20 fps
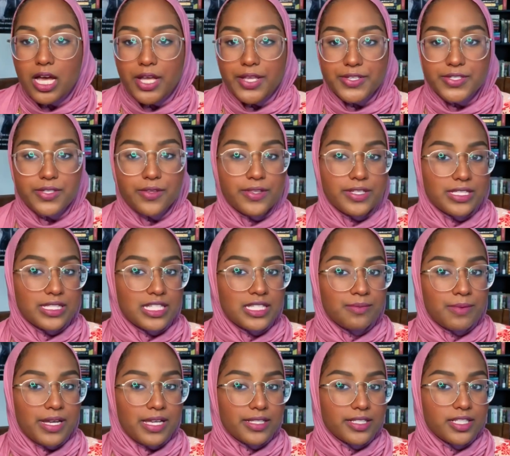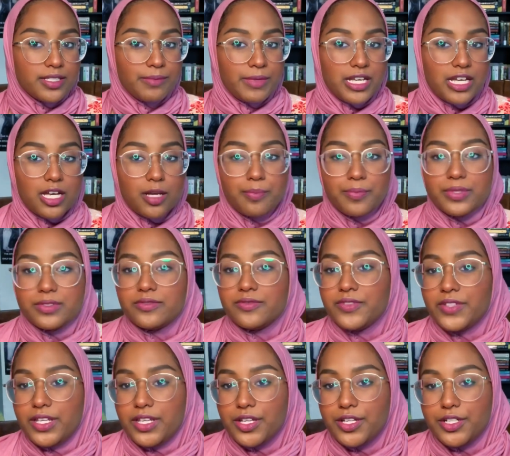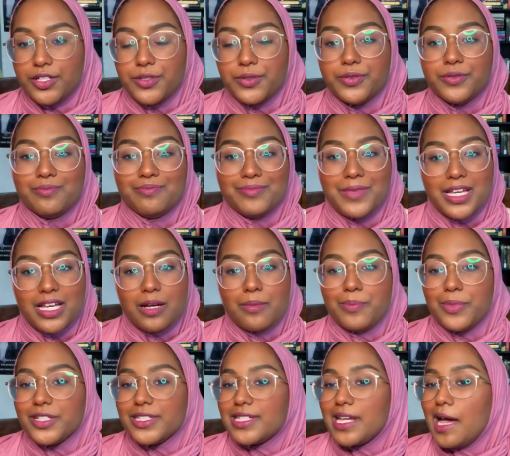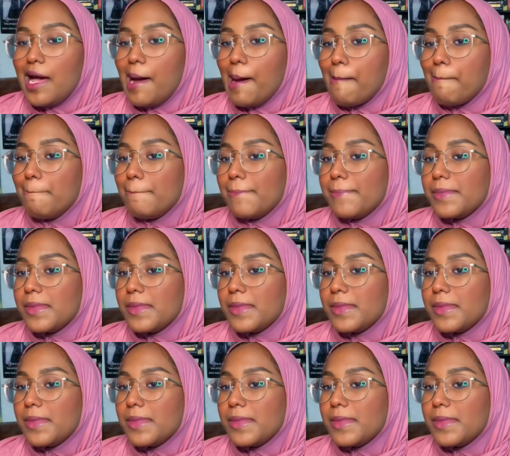So this is my little makeup video, makeup book tab.